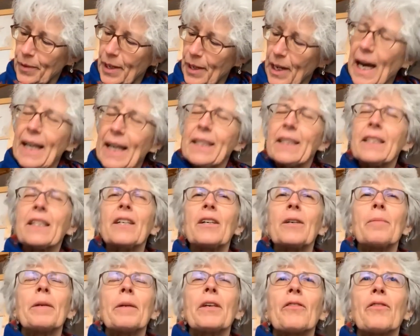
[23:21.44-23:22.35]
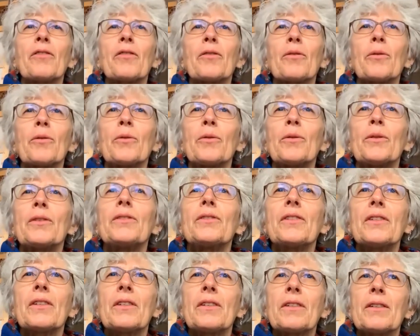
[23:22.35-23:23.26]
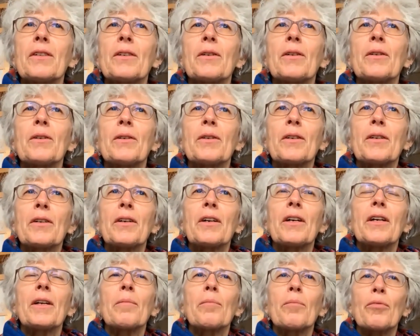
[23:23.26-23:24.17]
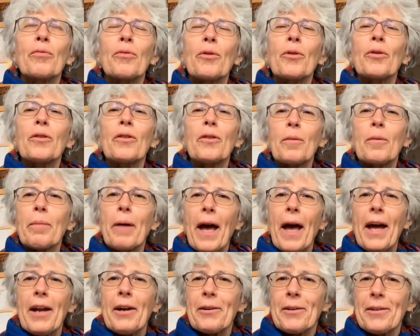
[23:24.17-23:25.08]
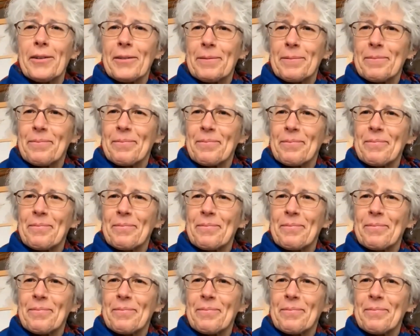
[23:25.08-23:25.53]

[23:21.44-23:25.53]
light coming through is, and broke the pattern.